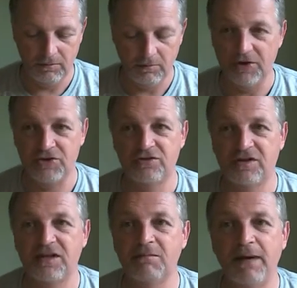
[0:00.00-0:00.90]
which
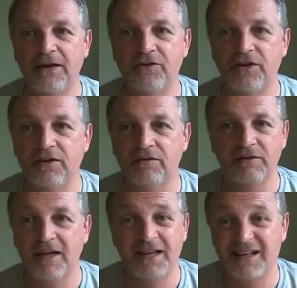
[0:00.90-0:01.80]
bends it and
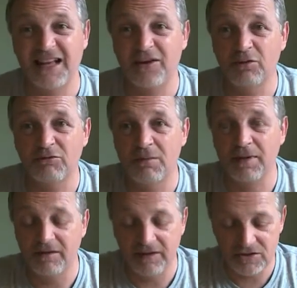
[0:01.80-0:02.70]
it'll end up
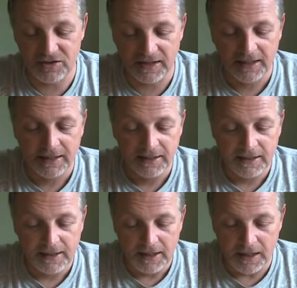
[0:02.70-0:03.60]
ripping eventually.
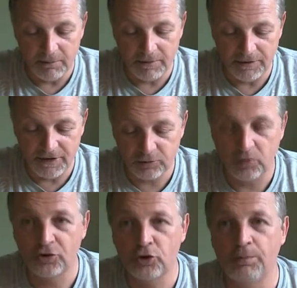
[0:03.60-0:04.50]
But this
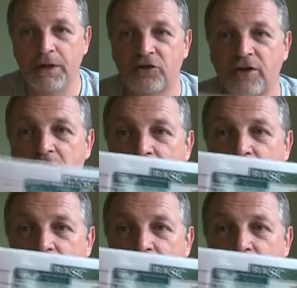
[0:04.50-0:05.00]
one's good because I